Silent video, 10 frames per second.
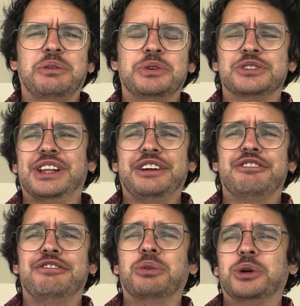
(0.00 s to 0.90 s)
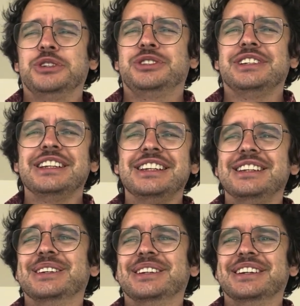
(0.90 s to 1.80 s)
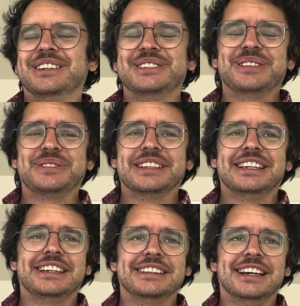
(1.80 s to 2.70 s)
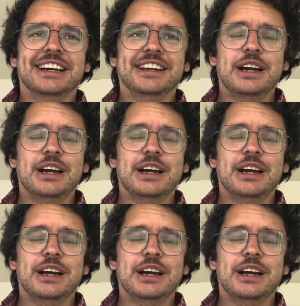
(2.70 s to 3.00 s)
was like forced to eat it or something like that.